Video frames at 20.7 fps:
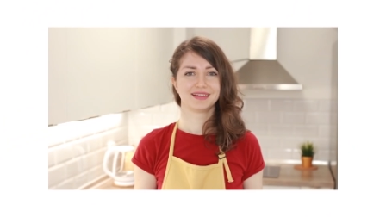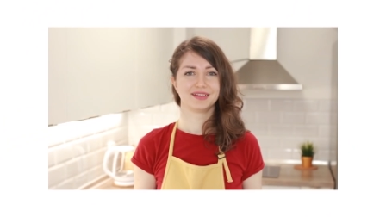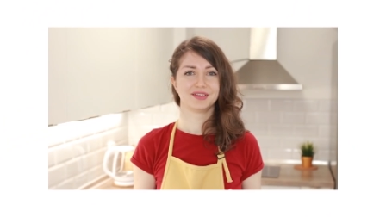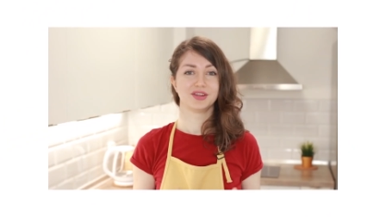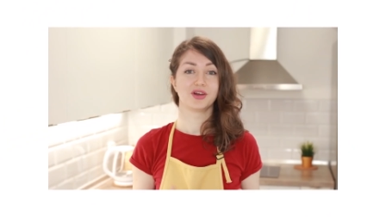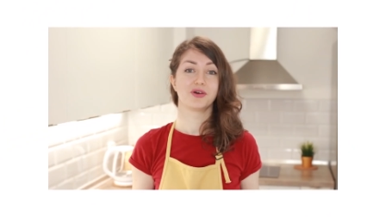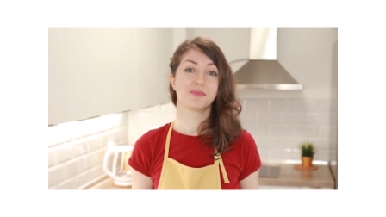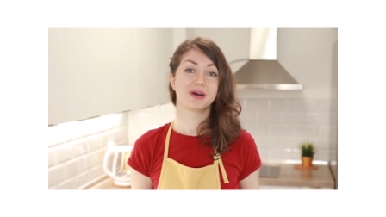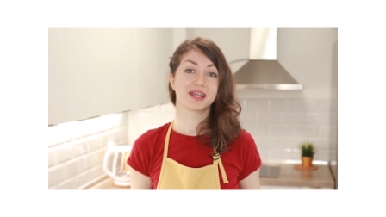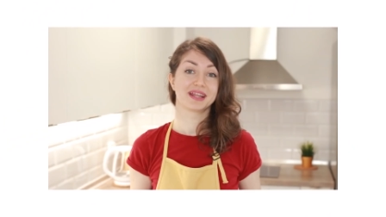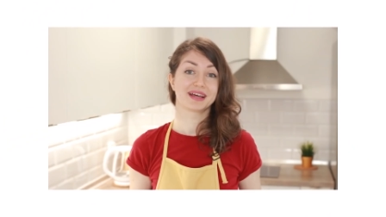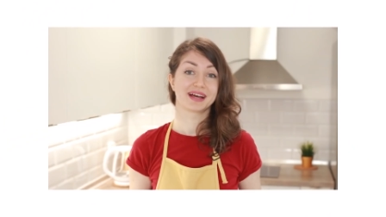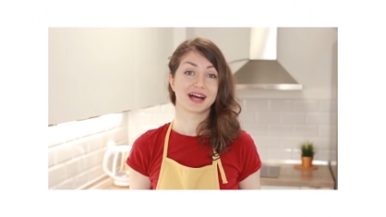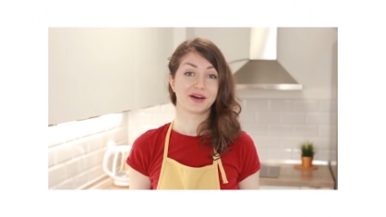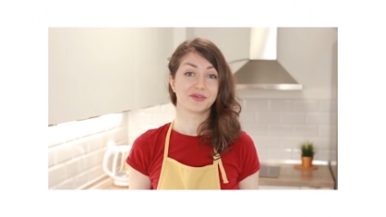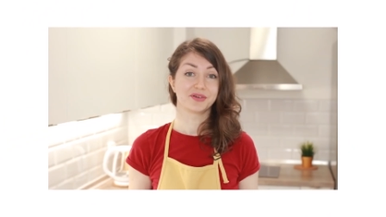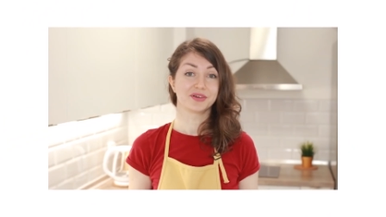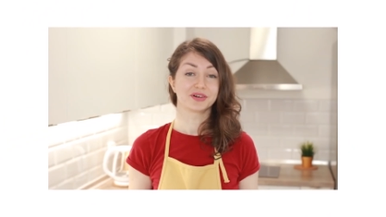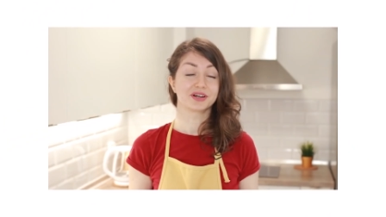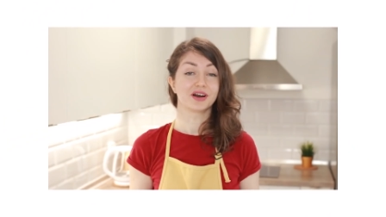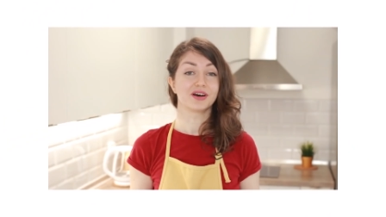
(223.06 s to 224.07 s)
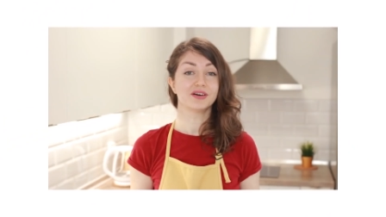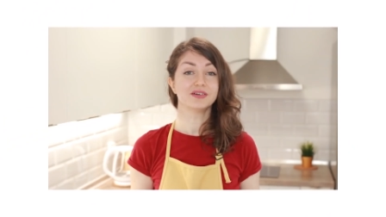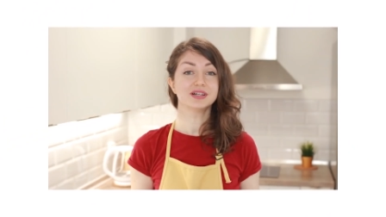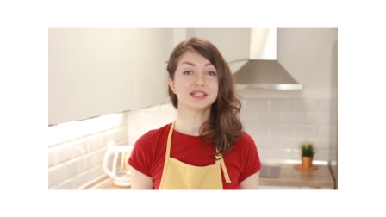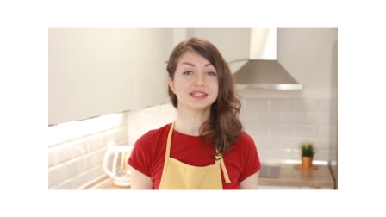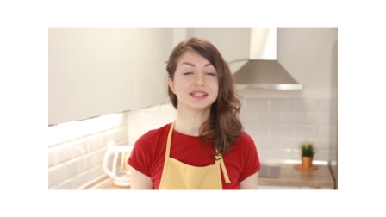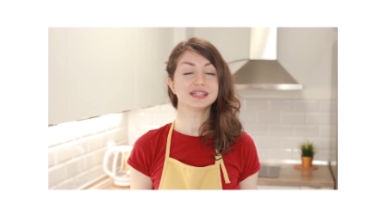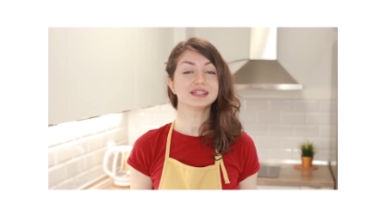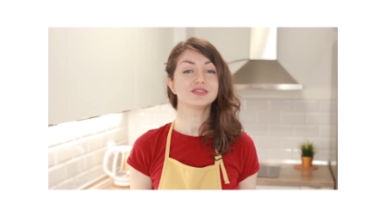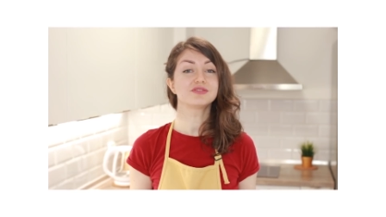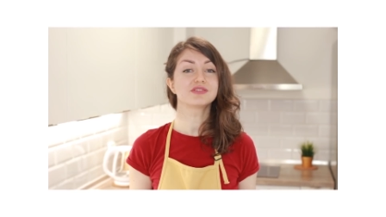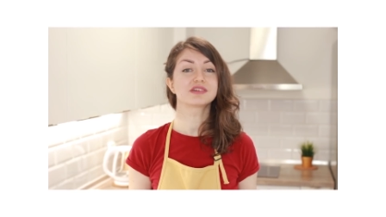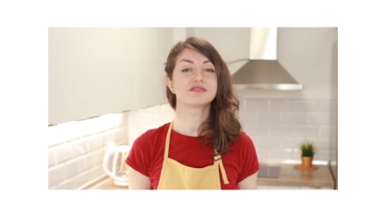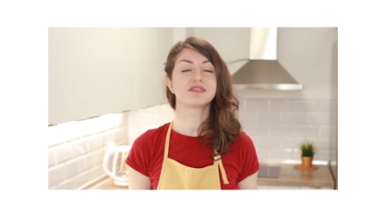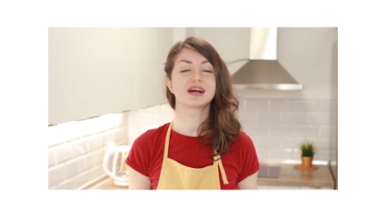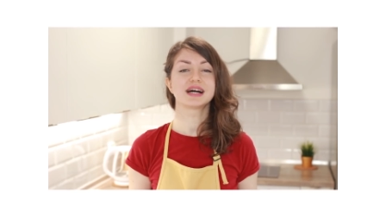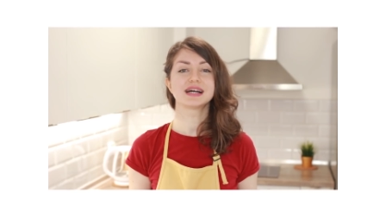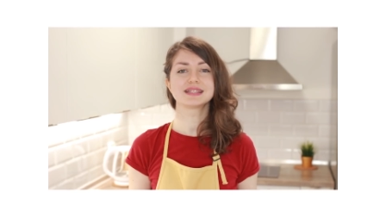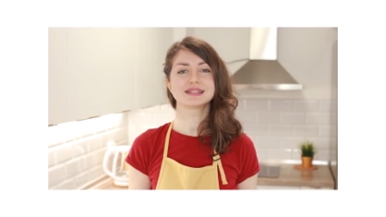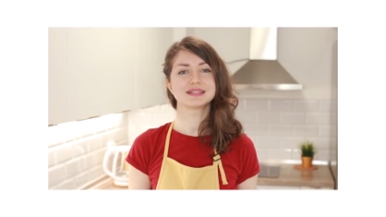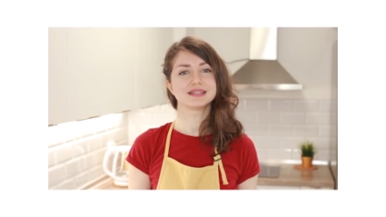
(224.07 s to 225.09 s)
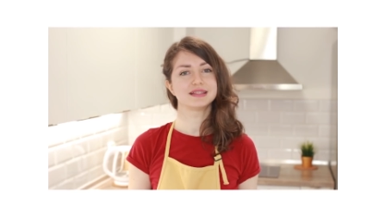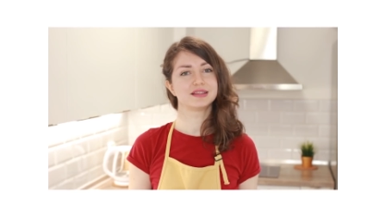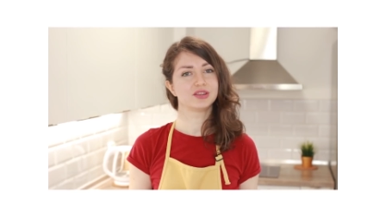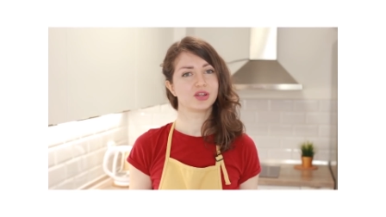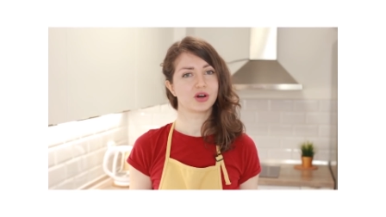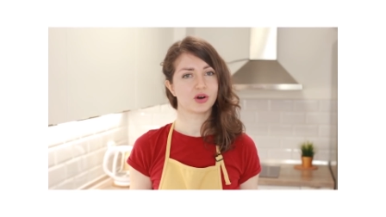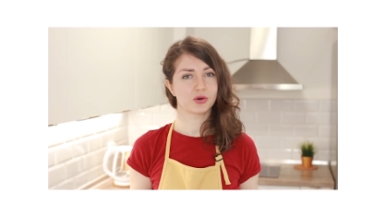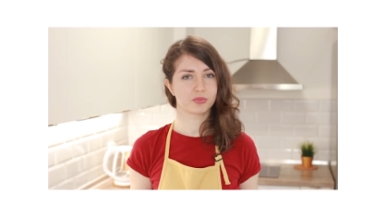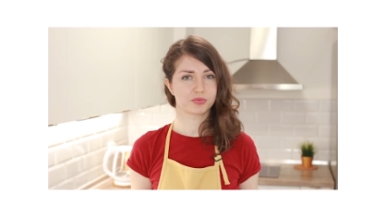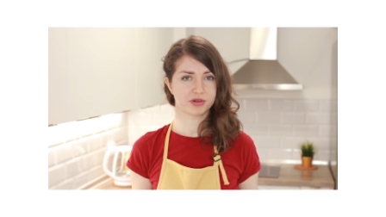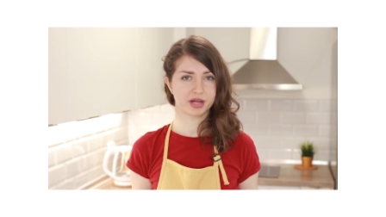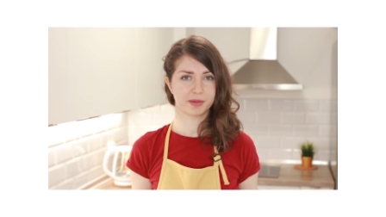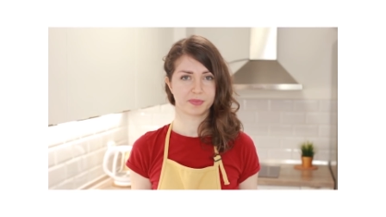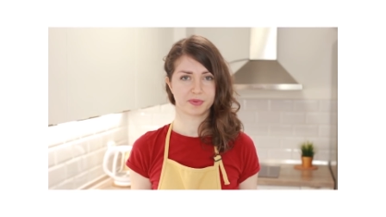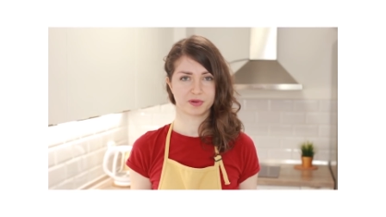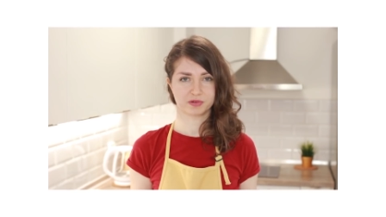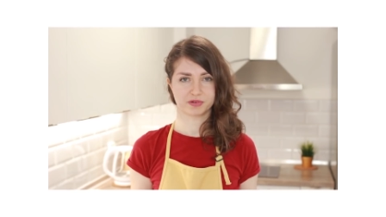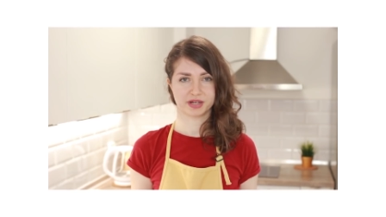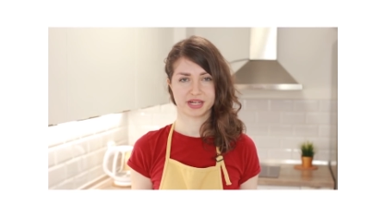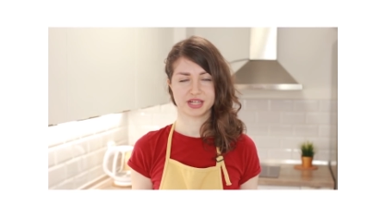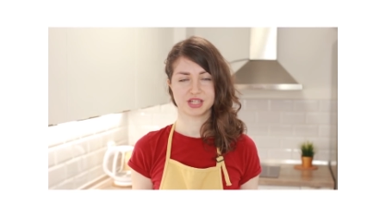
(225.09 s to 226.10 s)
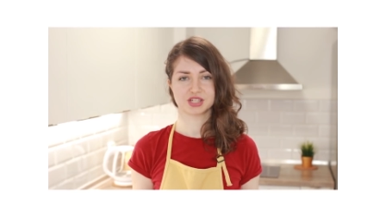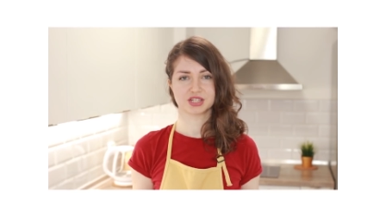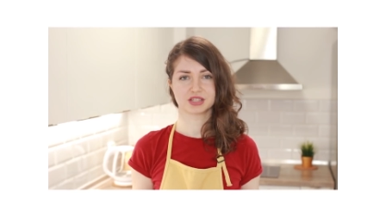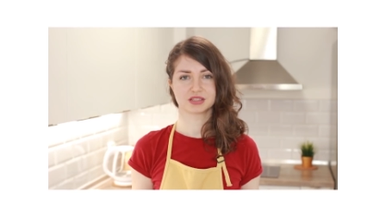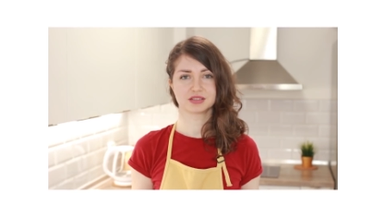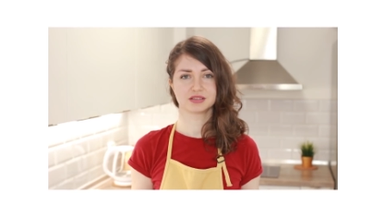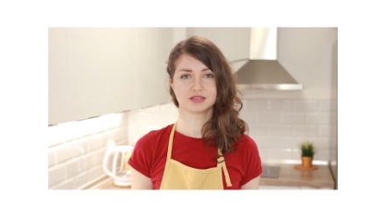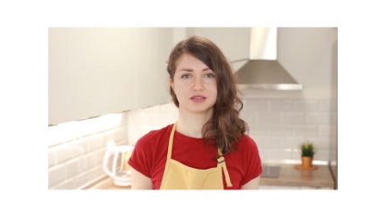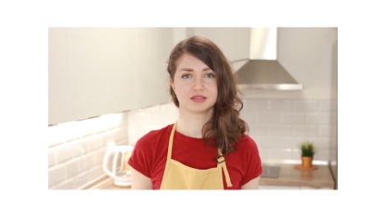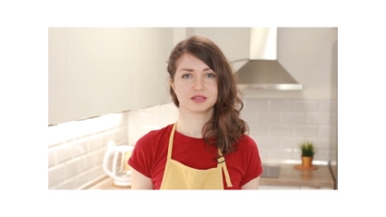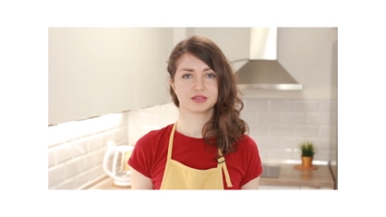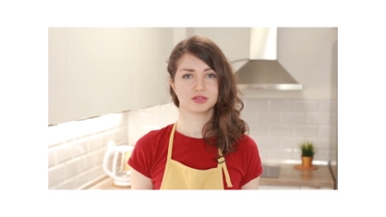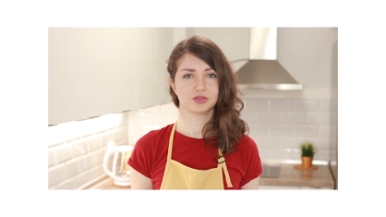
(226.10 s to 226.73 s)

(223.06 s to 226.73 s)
No matter how you call it, it requires no preparation,